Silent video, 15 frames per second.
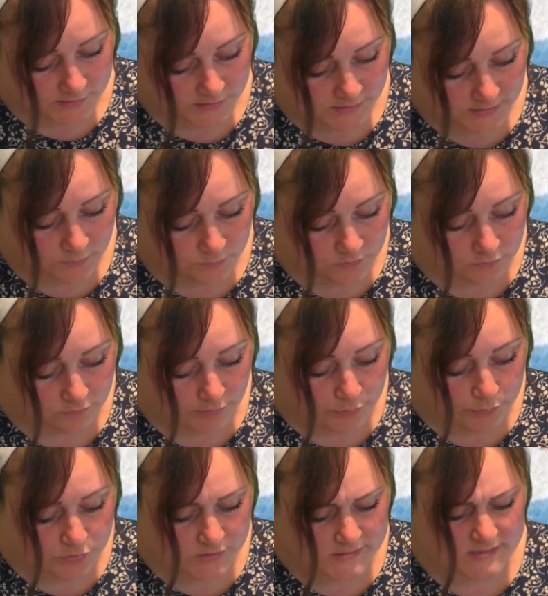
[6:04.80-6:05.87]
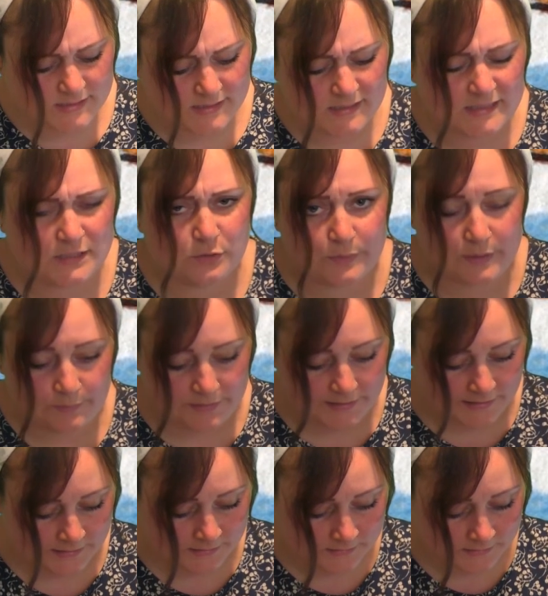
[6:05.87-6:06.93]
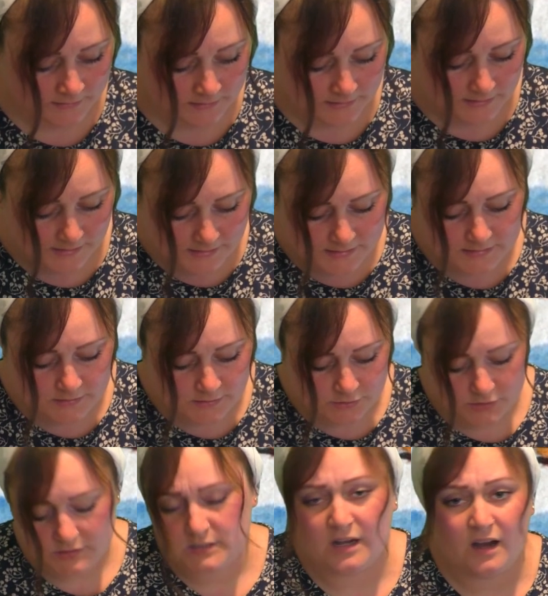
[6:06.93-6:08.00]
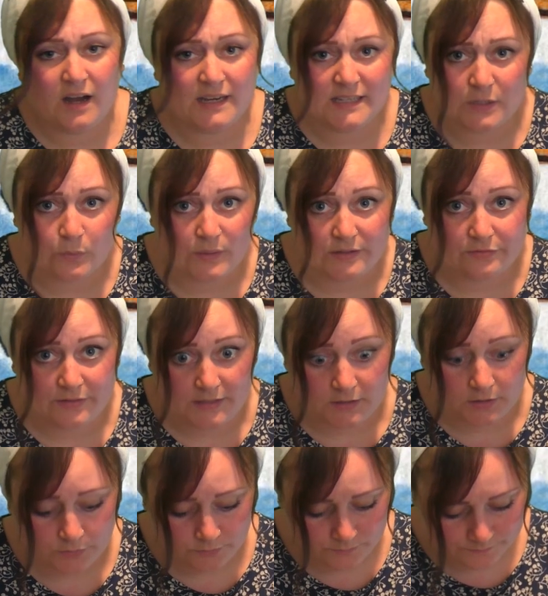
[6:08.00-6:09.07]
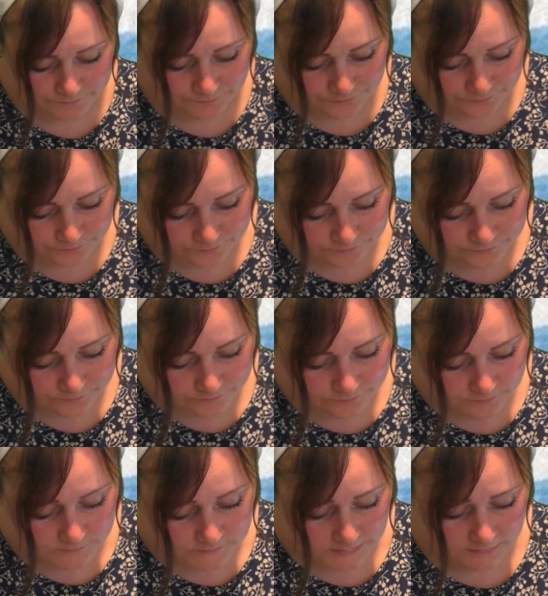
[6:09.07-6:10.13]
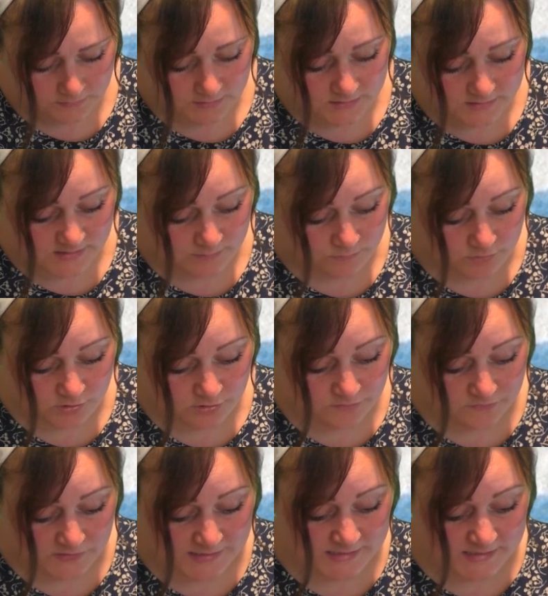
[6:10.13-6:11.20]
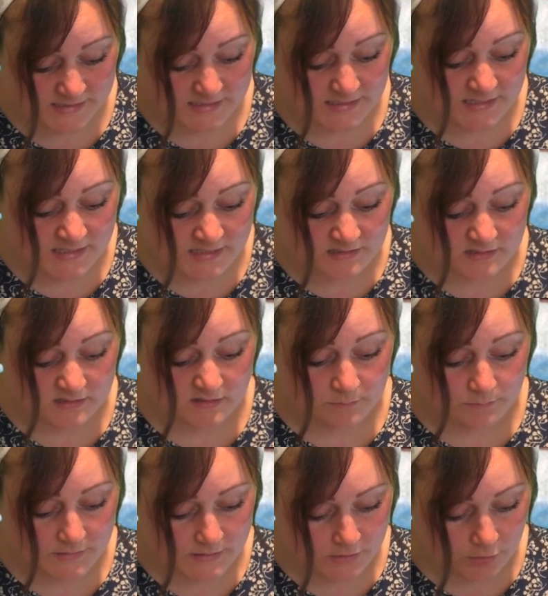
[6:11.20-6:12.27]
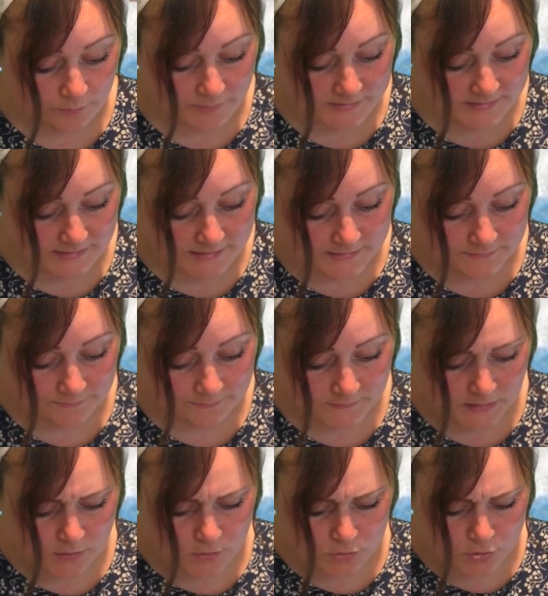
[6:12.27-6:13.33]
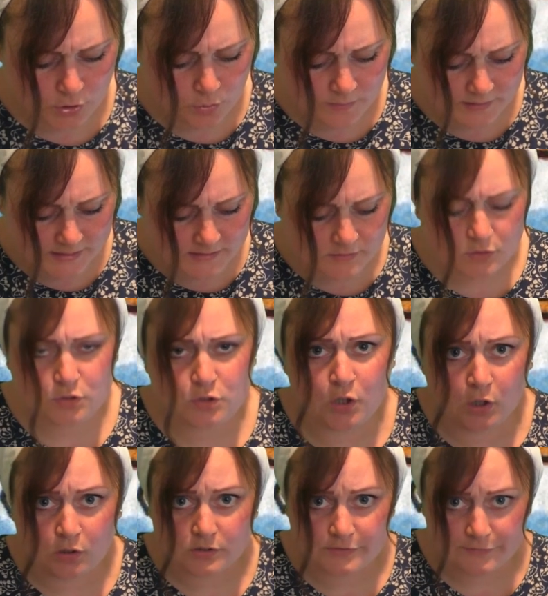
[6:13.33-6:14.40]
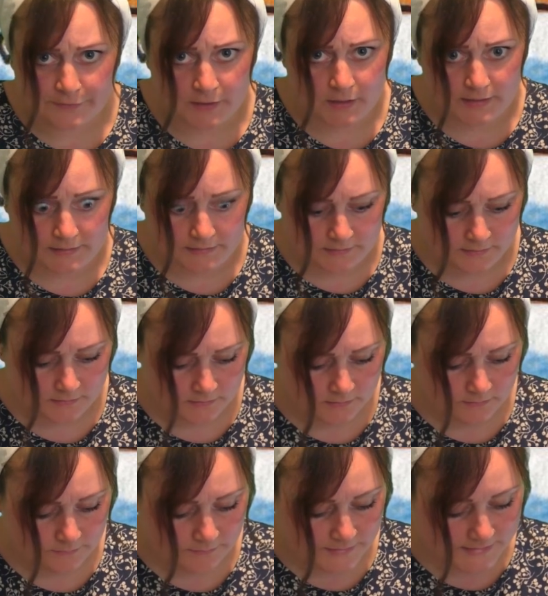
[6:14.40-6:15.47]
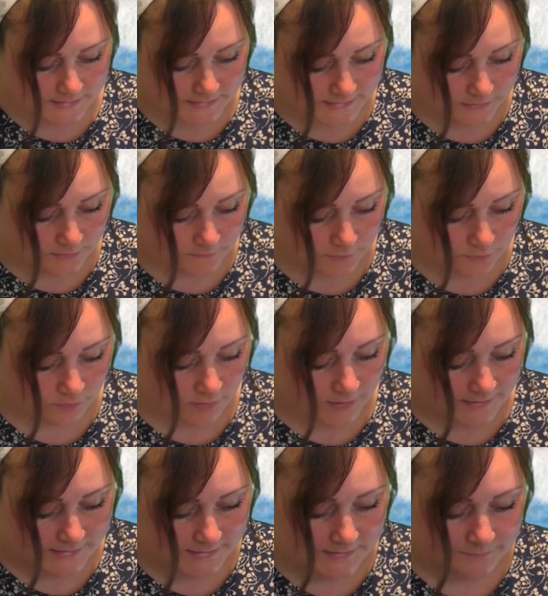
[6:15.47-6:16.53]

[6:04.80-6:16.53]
he would grow just a little bit bigger. He's such a tiny wee fellow. He seems just fine as he is, Mr. Hoppy said. No, he's not fine, Mrs. Silver cried.